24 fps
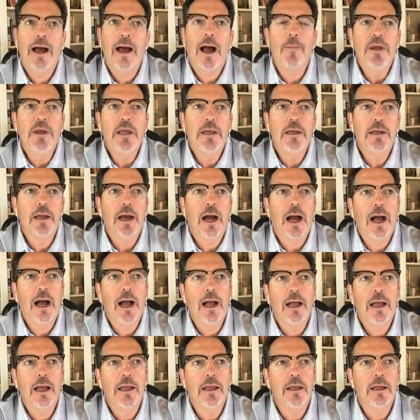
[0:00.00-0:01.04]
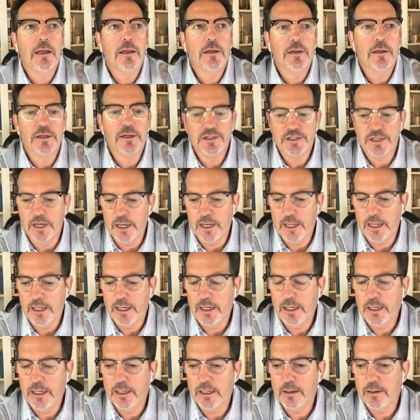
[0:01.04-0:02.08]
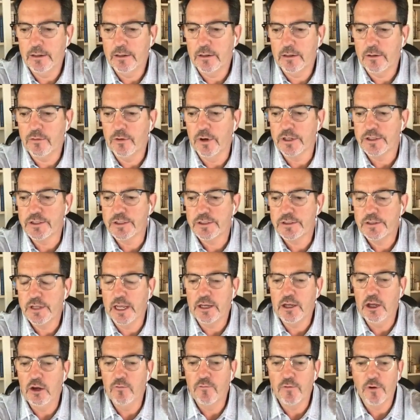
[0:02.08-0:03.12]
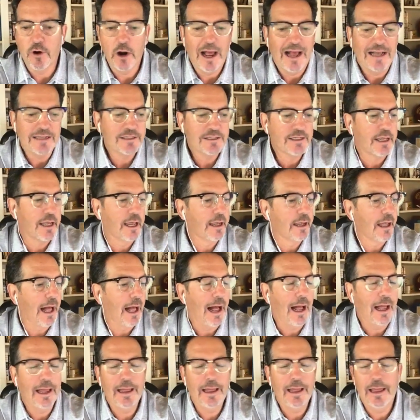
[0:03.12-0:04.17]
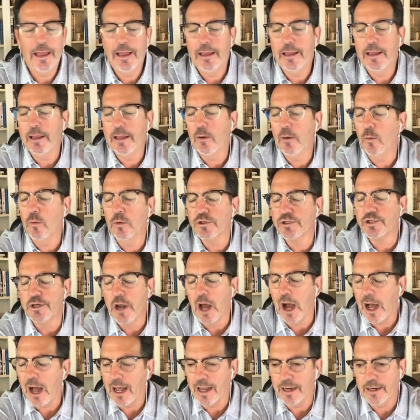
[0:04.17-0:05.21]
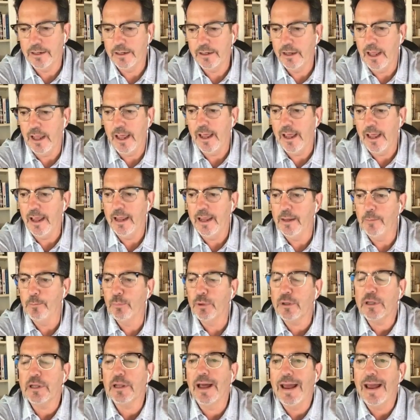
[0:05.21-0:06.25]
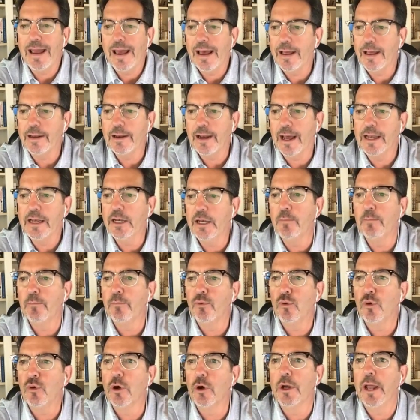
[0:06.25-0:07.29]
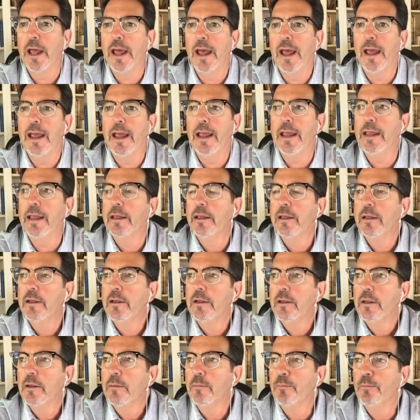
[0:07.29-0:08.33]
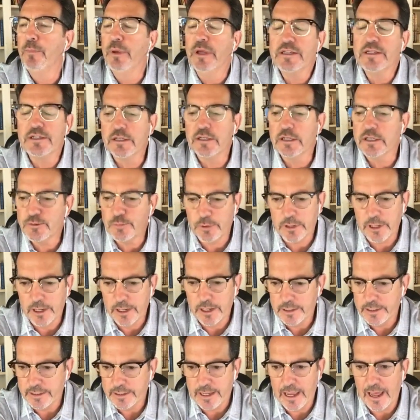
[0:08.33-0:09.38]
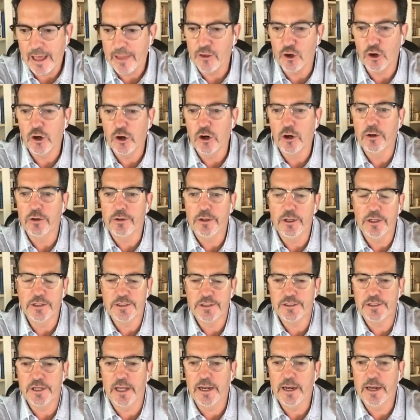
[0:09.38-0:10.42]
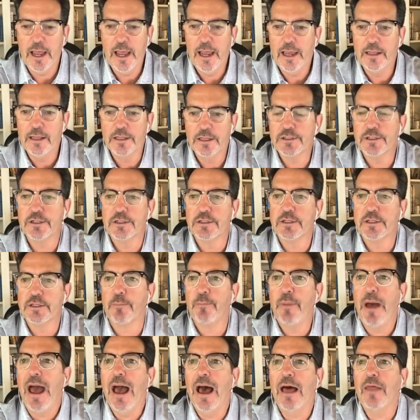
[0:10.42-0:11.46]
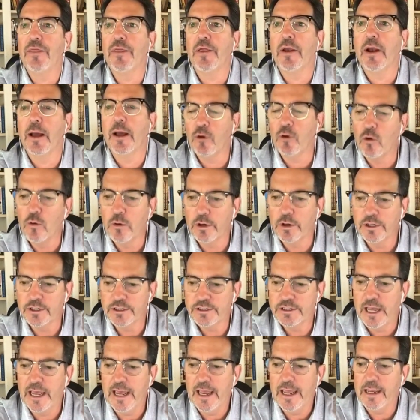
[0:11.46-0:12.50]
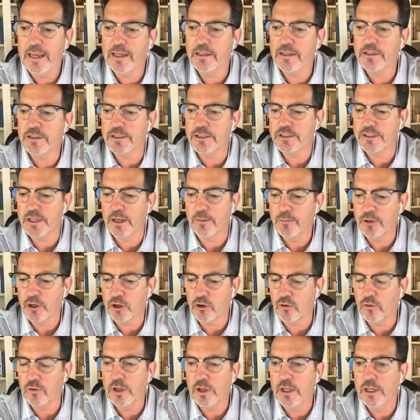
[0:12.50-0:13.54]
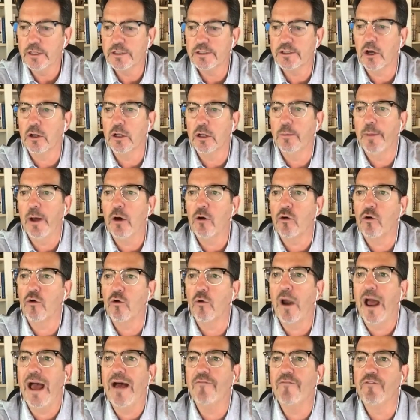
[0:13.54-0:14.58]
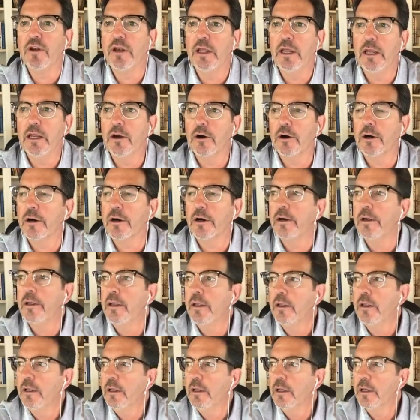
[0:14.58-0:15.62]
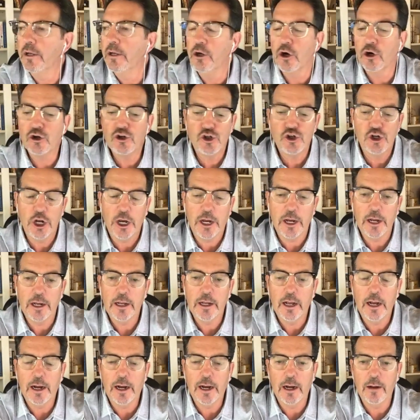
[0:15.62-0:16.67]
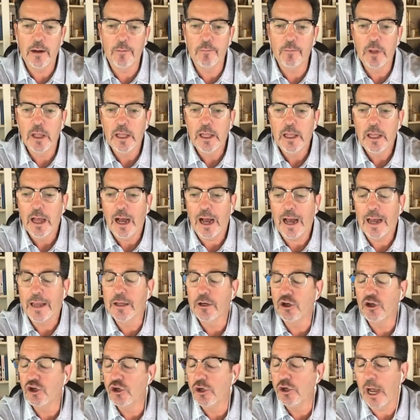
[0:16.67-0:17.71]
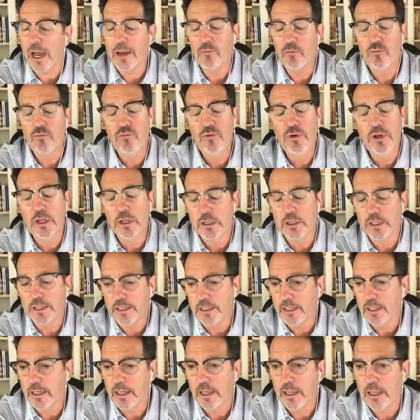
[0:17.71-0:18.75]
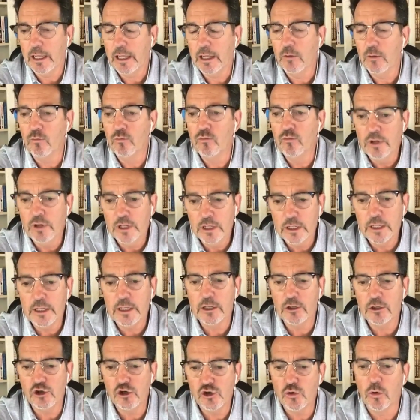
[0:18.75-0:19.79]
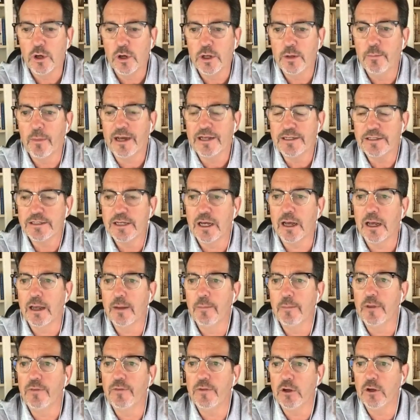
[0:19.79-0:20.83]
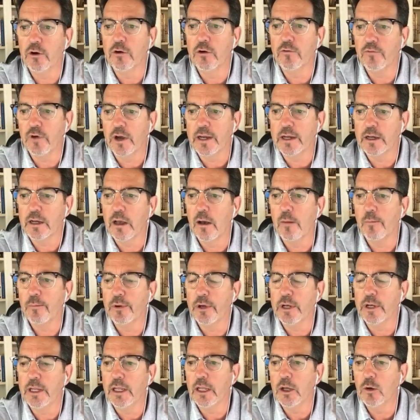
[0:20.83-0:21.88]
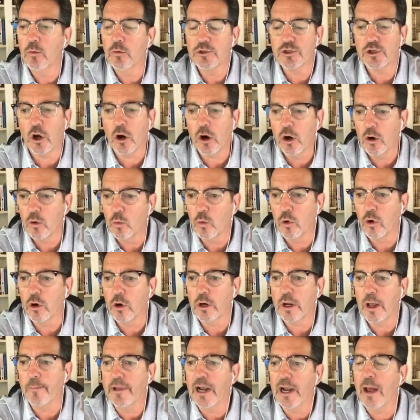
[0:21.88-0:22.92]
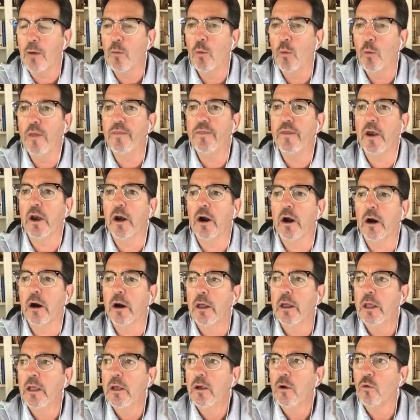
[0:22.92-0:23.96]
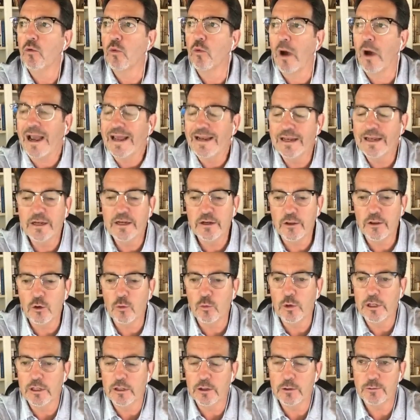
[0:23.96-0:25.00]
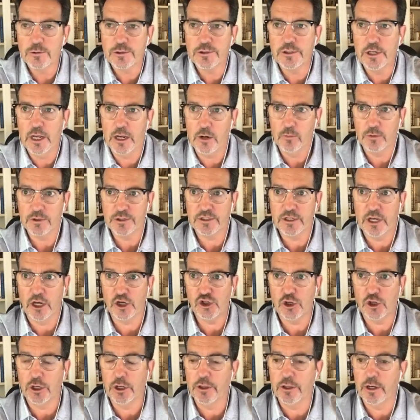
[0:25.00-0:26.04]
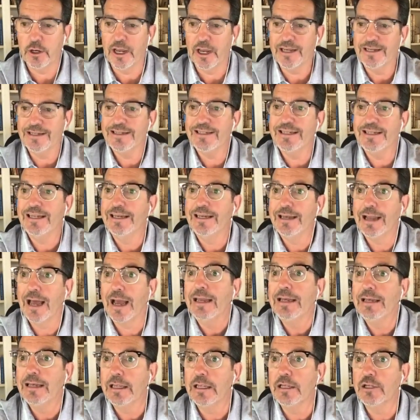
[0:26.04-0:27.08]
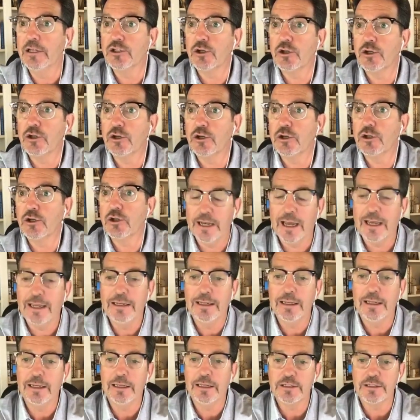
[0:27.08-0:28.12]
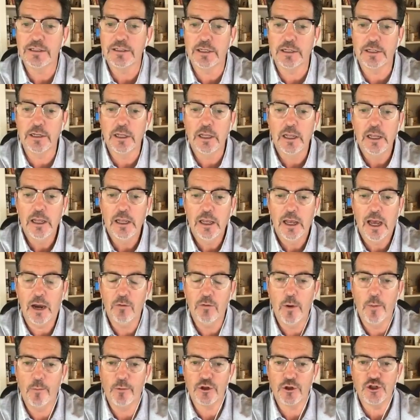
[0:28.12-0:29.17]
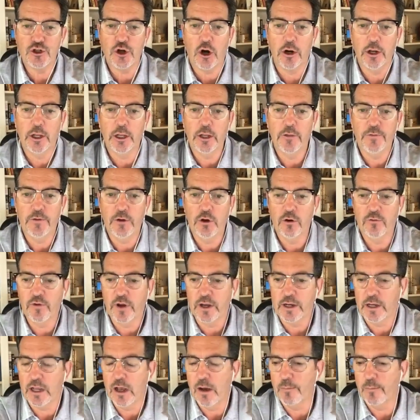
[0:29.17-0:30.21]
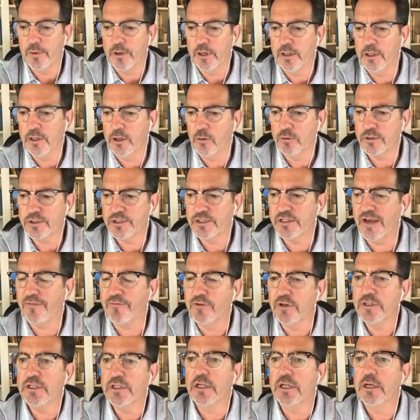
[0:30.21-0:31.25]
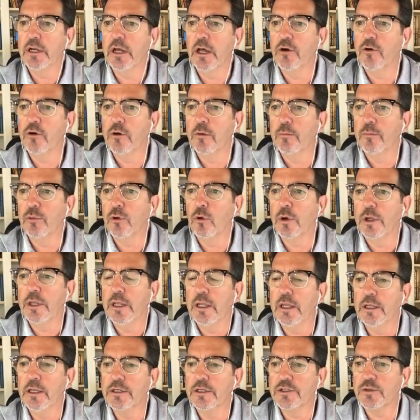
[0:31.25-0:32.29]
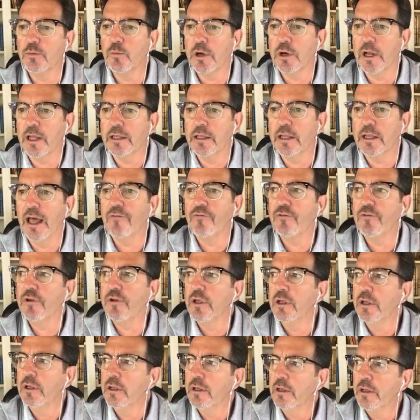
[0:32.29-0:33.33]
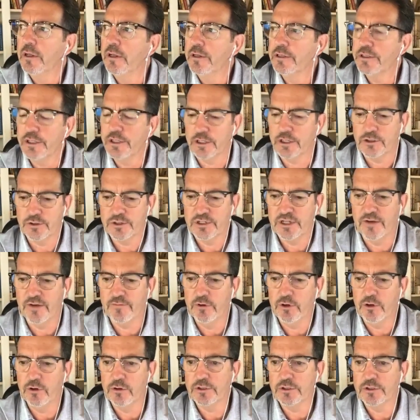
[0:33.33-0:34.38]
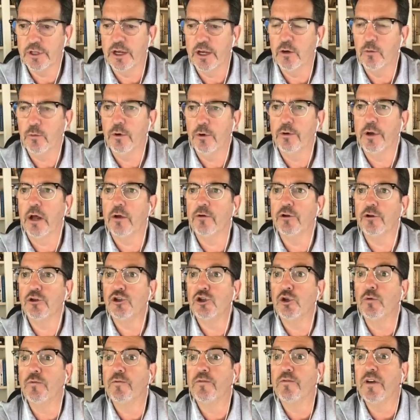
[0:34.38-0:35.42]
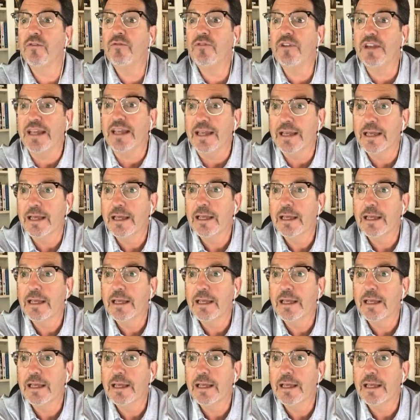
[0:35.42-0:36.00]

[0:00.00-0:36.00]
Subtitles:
I mean, listen, Chris, thank you for asking. It was not a plan. I didn't put a business plan together that said, hey, this is the path that I'm going to take. To some degree, it's all about gravity or inertia. I really, really enjoyed my time at the Irvine Company. It was hard work. I mean, I went there right into the real estate recession of the 1990s, early 90s. And I remember starting at the Irvine Company, and there were 1,700 employees. And when I left 6 or 7 years later, we were down to 250.